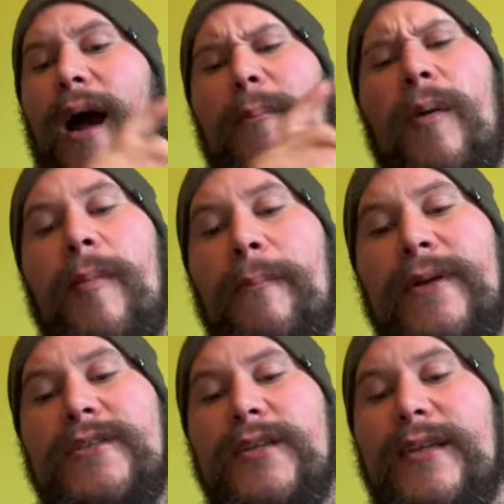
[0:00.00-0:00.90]
I'll pop a
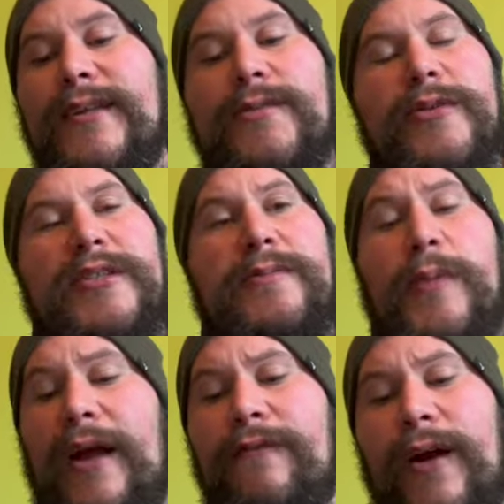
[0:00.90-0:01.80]
bunch of links because it's
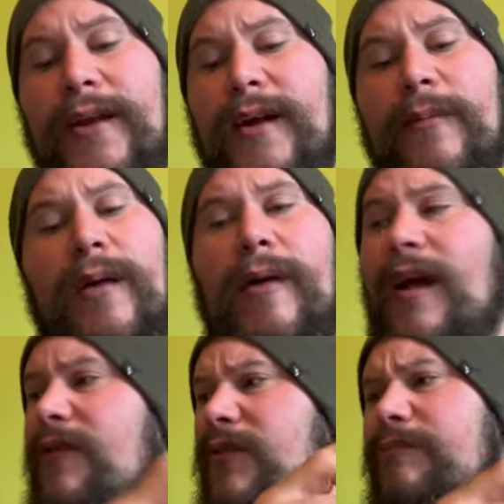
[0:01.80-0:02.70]
Black Friday coming up. I
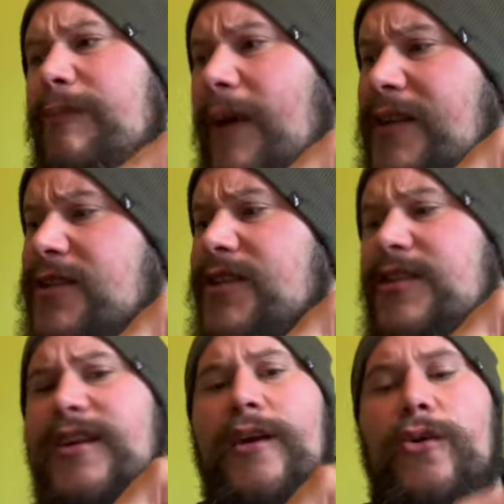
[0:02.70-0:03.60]
have a bunch of
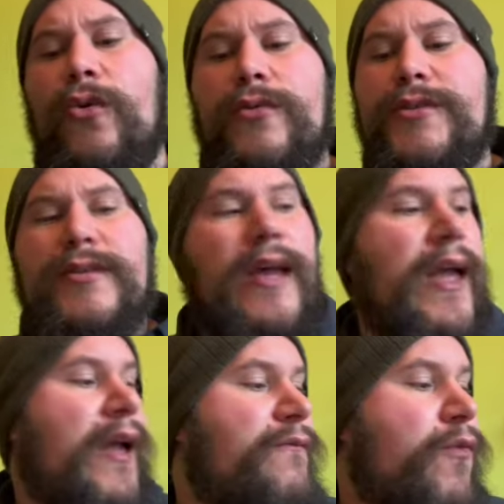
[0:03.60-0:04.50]
discount codes
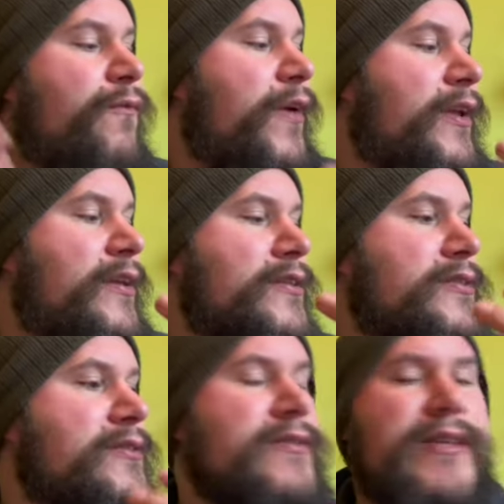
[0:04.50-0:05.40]
for
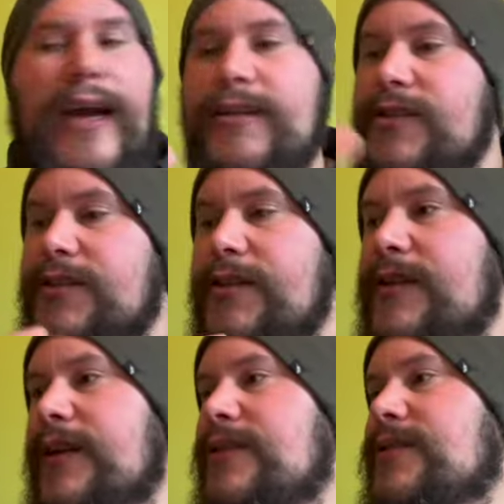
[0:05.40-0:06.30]
various gadgets and
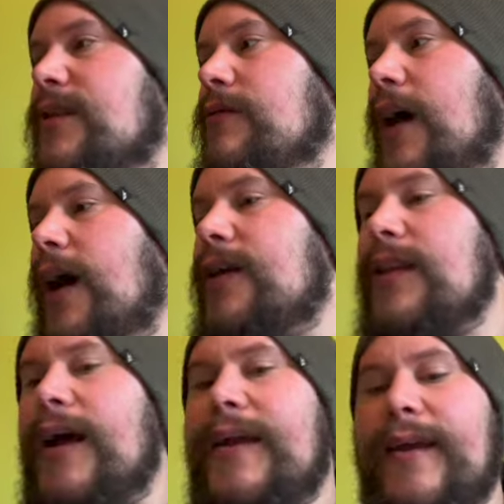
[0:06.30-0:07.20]
things that I
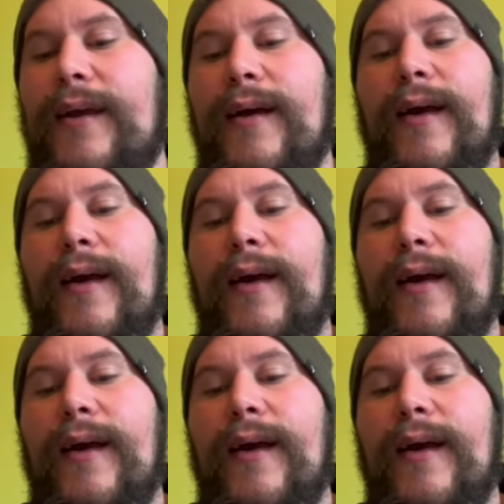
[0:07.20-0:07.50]
like.